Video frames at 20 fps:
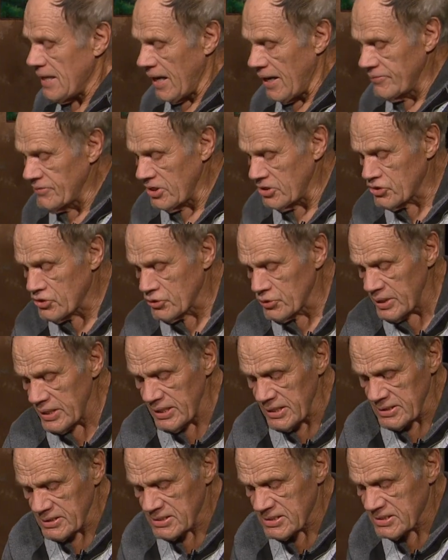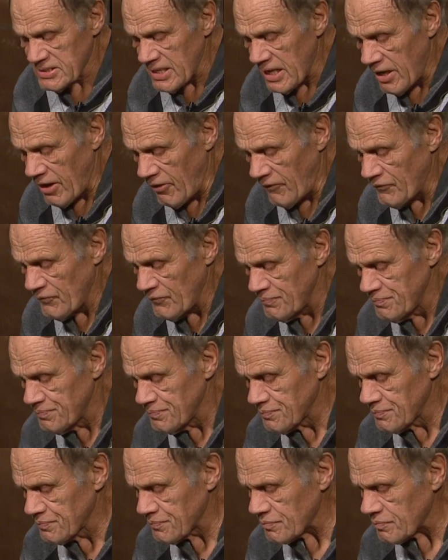on the tree itself,
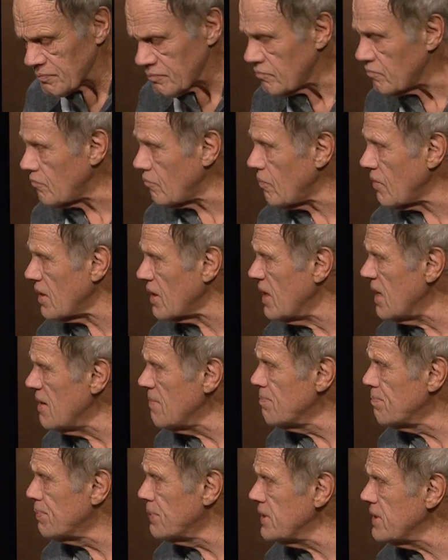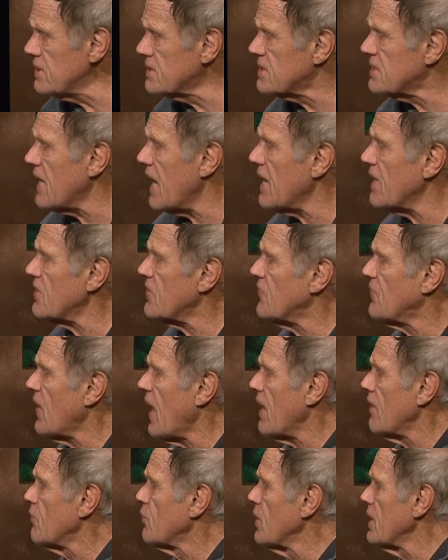I'm pretty
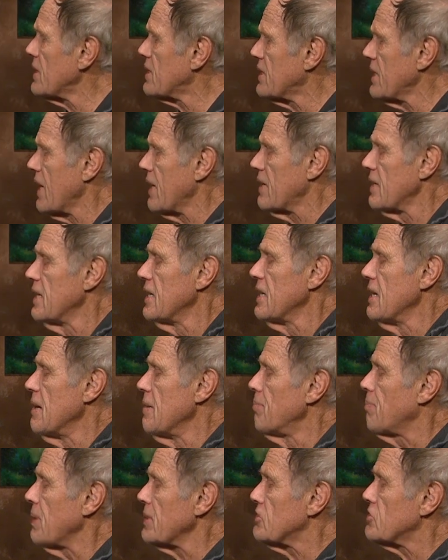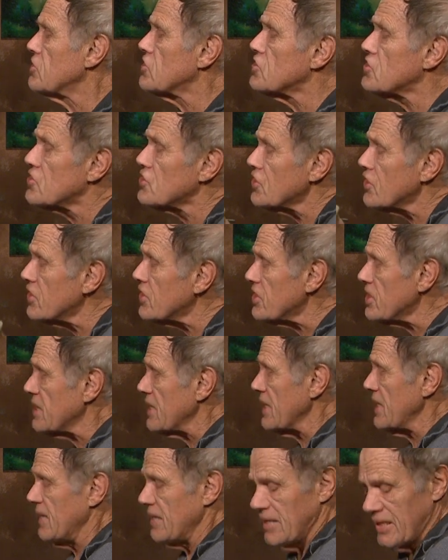satisfied with it, but
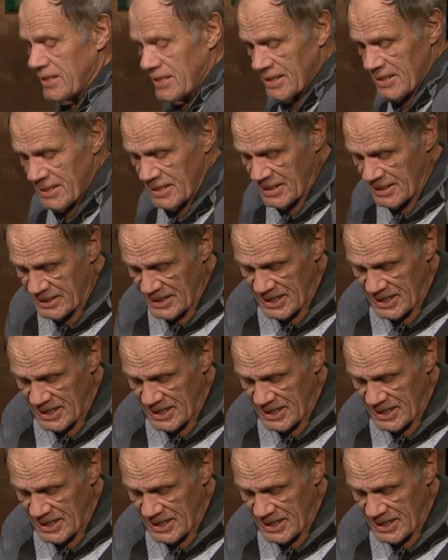certainly it